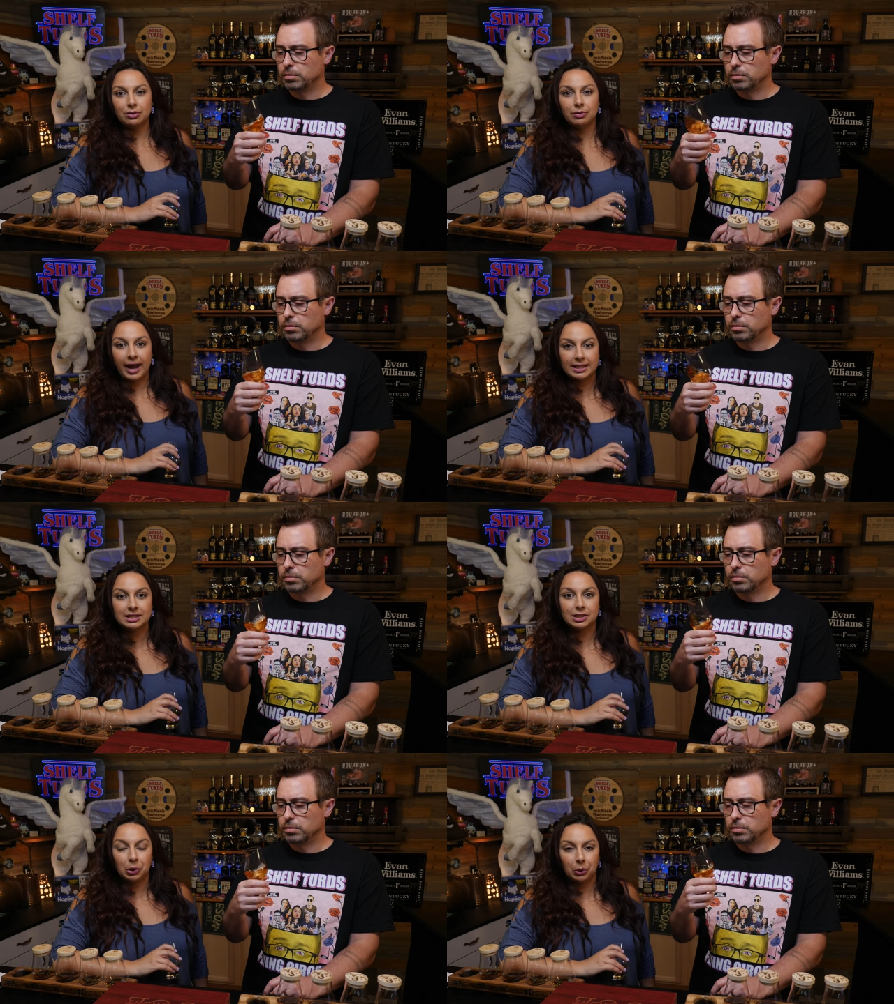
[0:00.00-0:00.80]

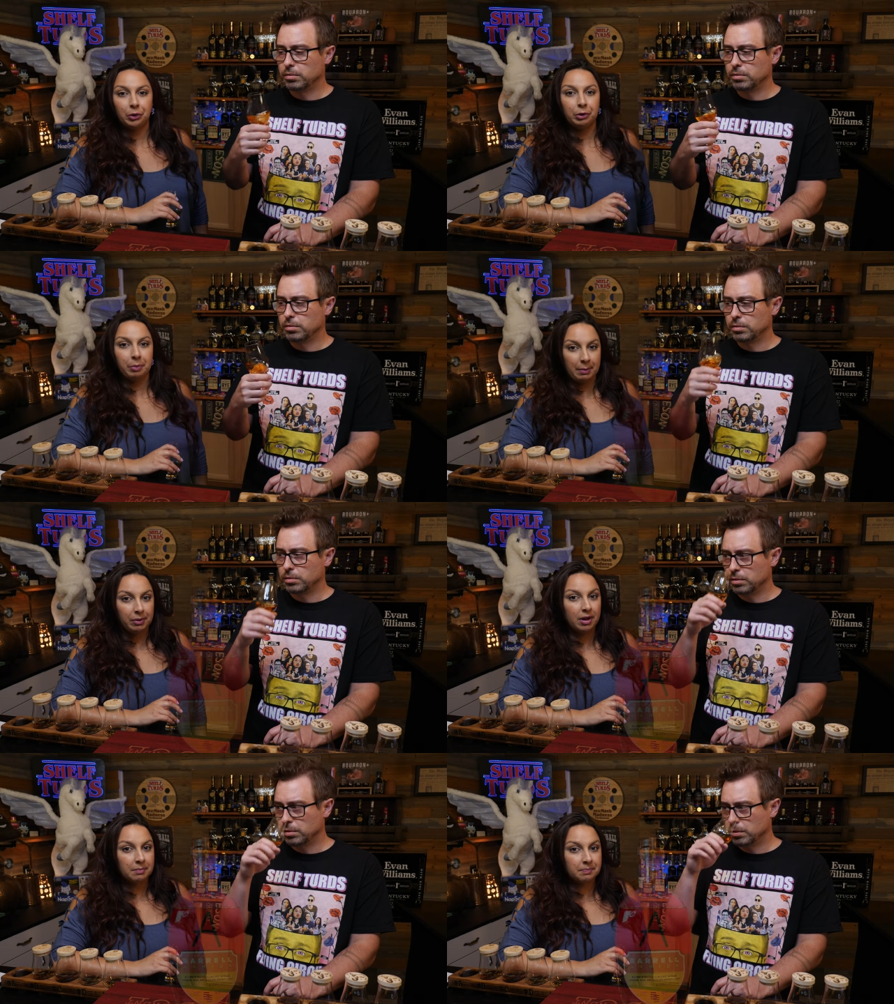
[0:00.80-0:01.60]
Speaker 1: grassy old
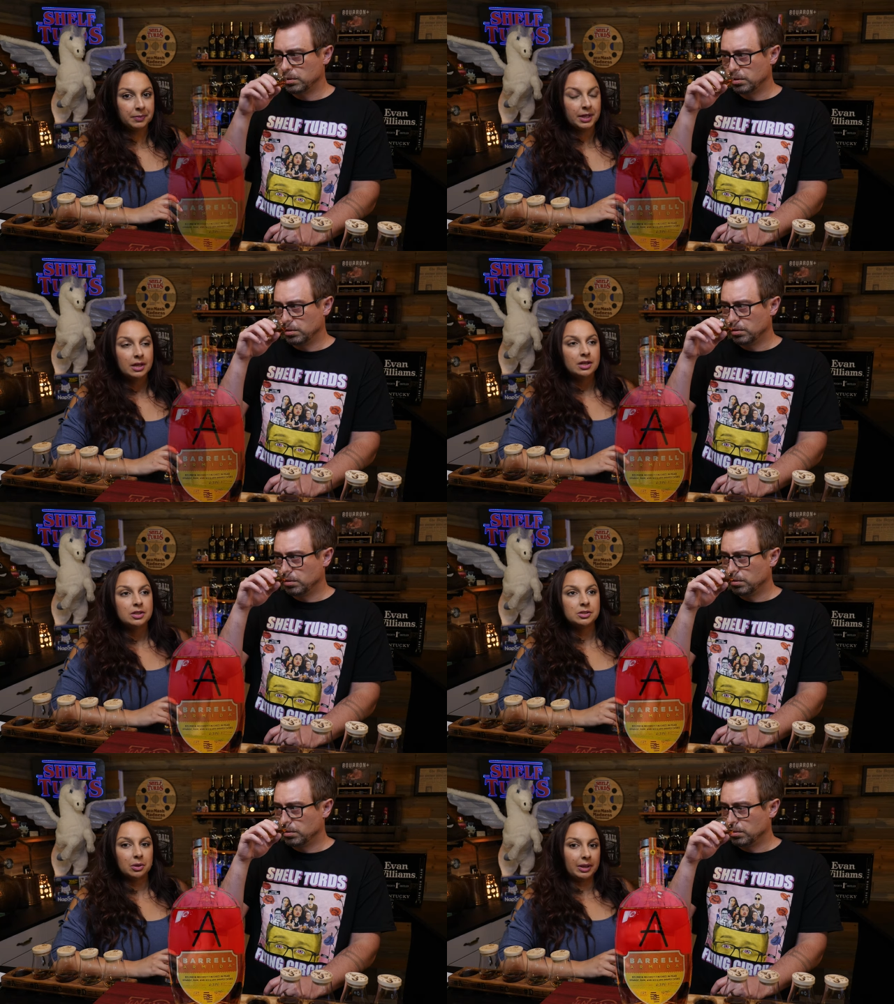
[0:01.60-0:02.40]
bubblegum.
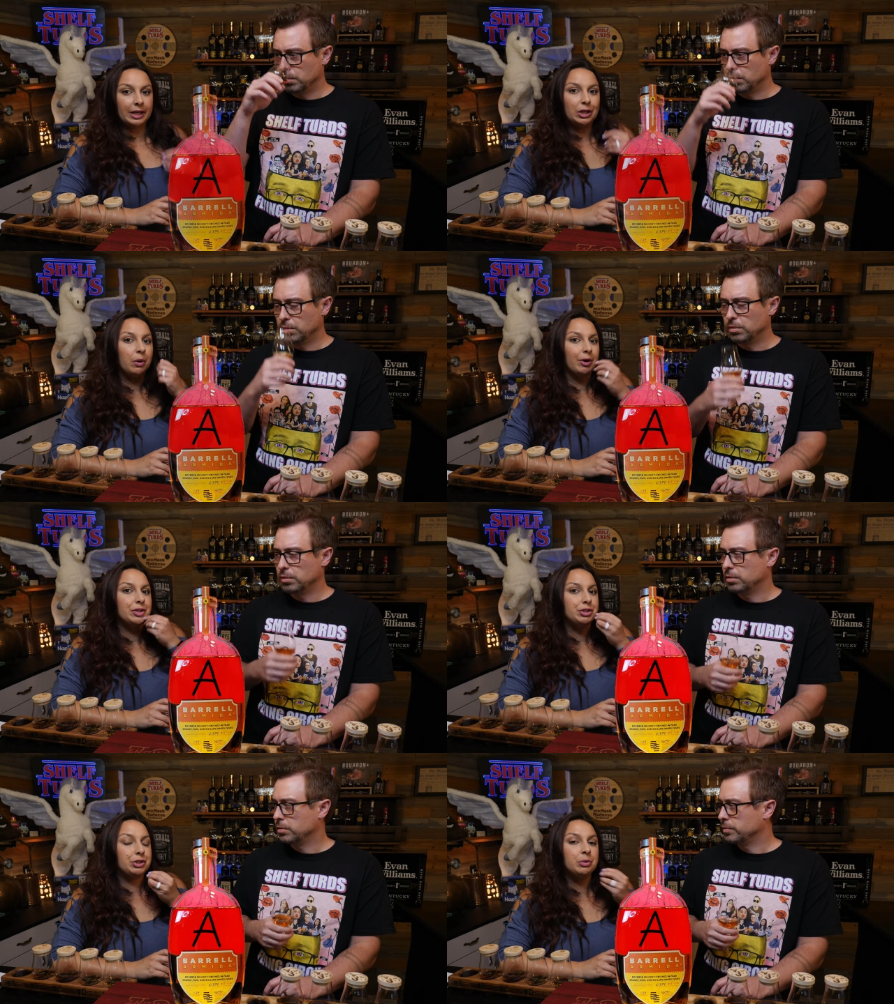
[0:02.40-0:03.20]
So like you already
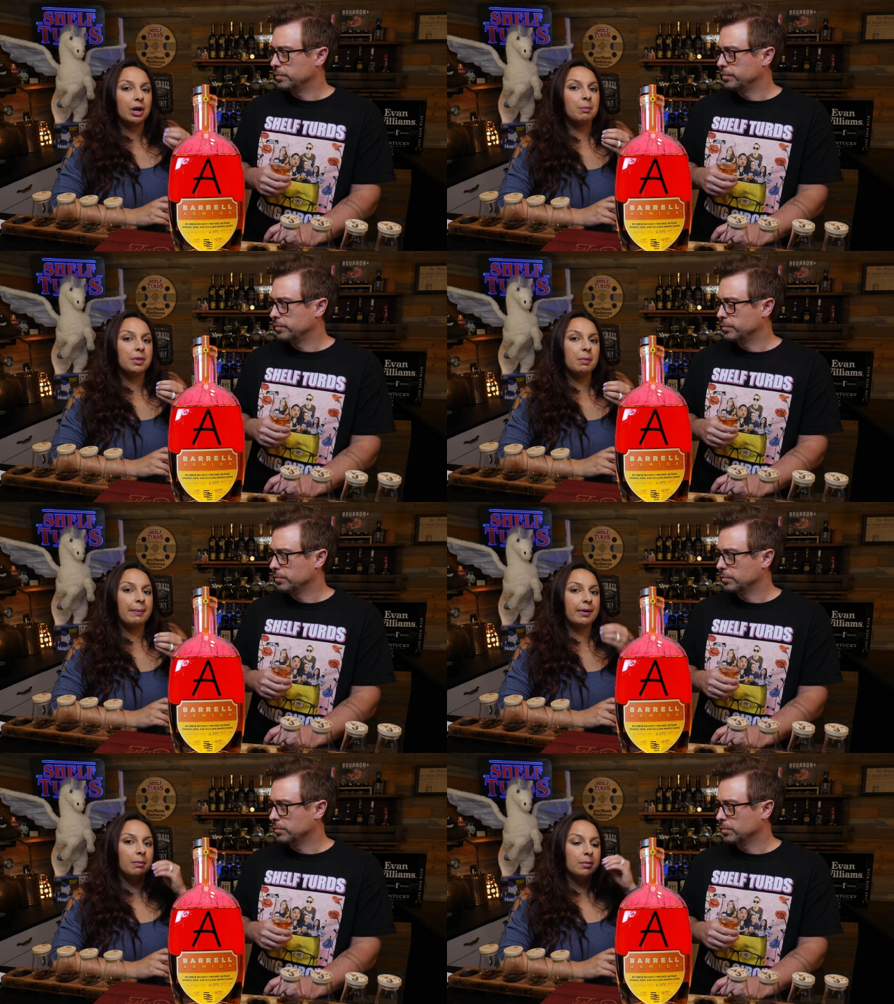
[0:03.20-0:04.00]
chewed up the
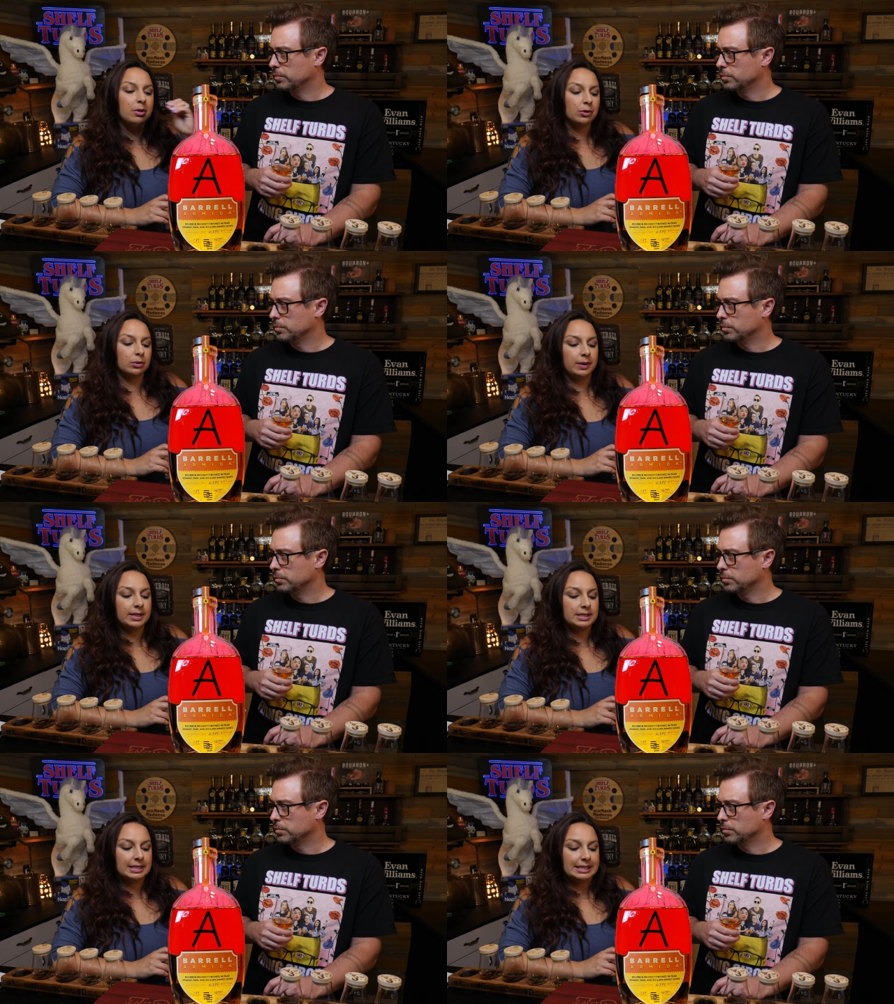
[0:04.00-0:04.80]
bubblegum, threw
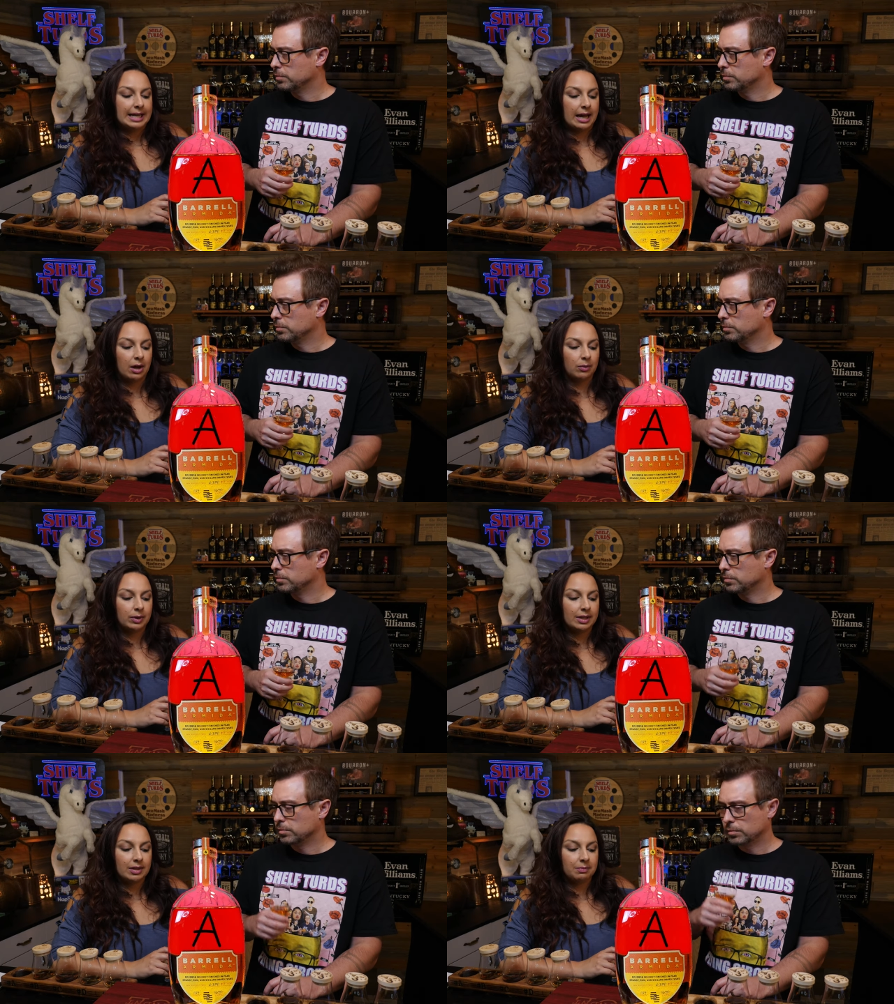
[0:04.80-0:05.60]
it down,
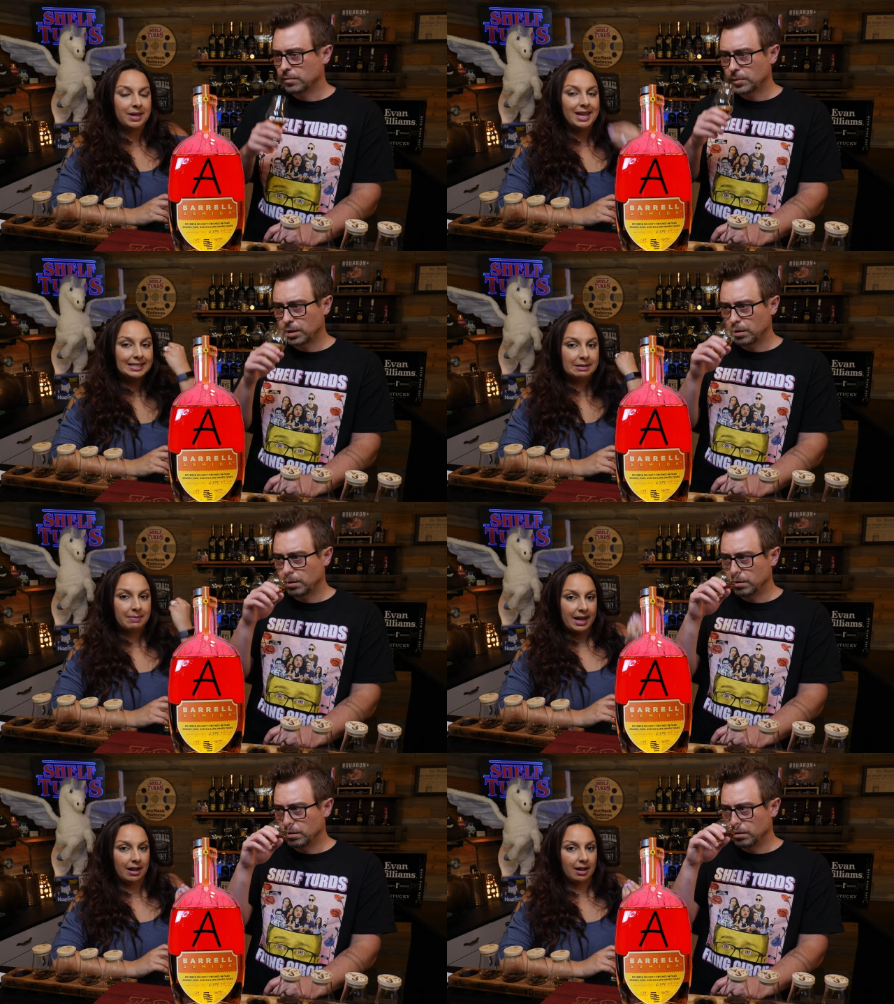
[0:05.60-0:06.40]
and then picked it
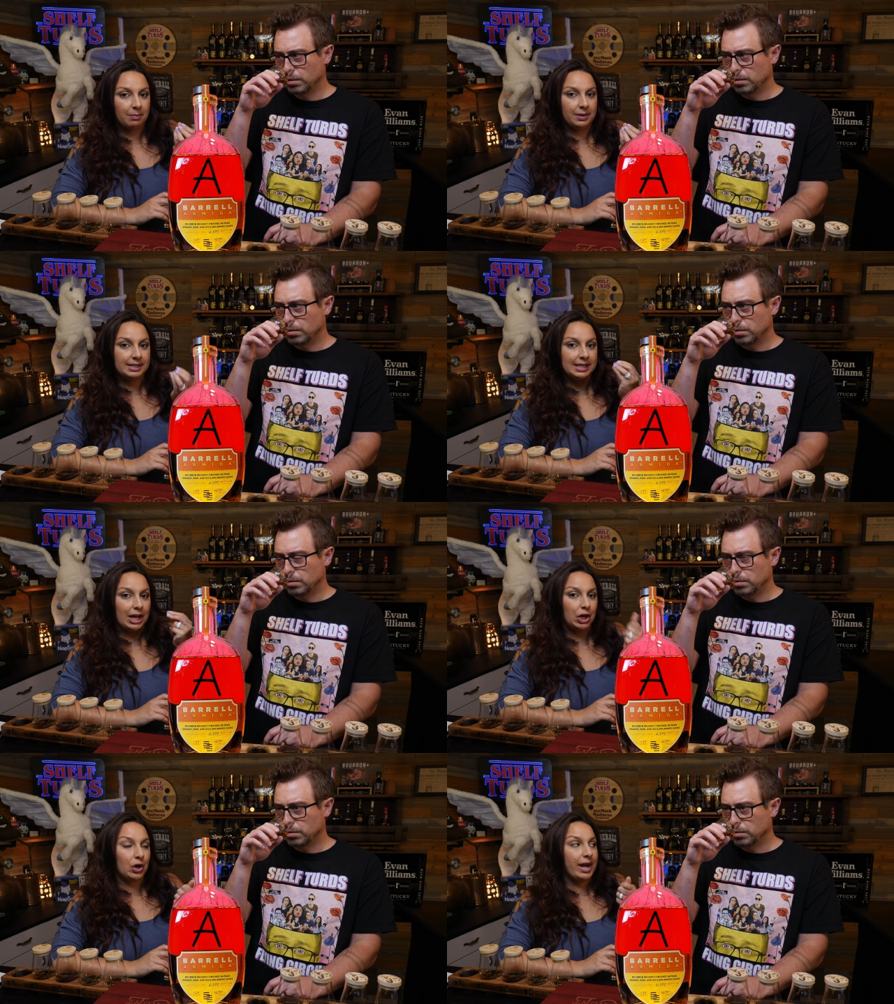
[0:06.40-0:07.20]
back up, and it's
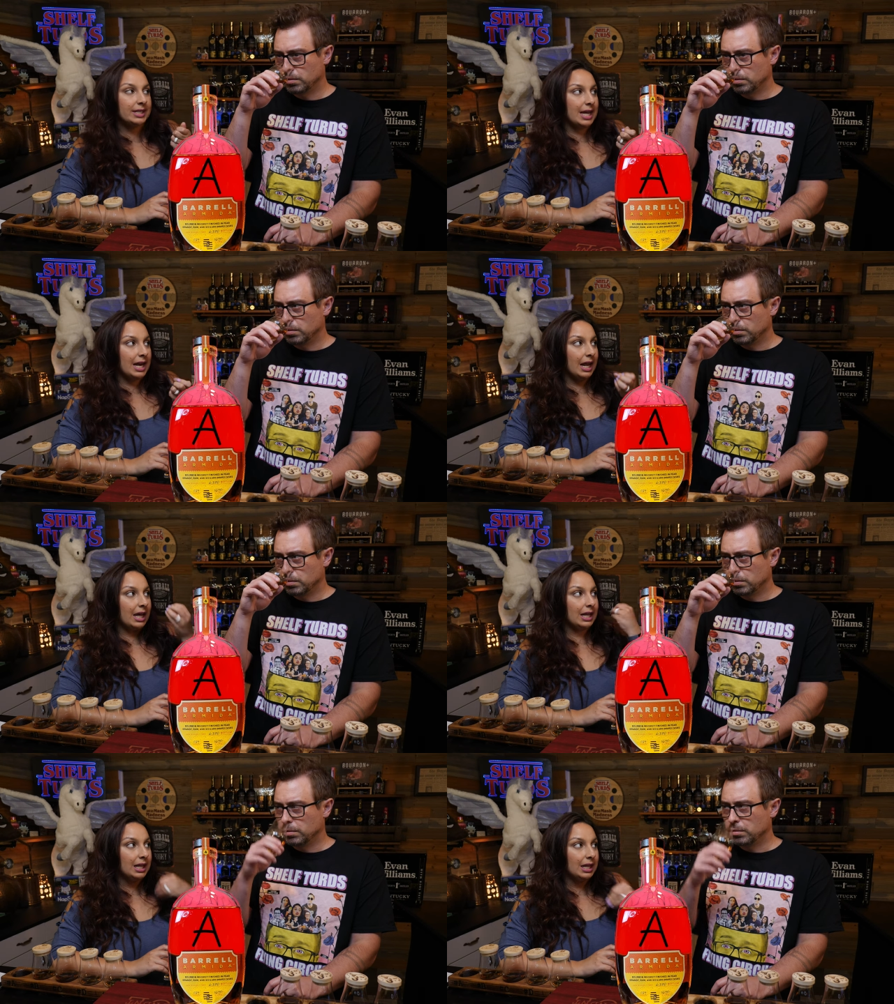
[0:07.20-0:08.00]
got grass on it.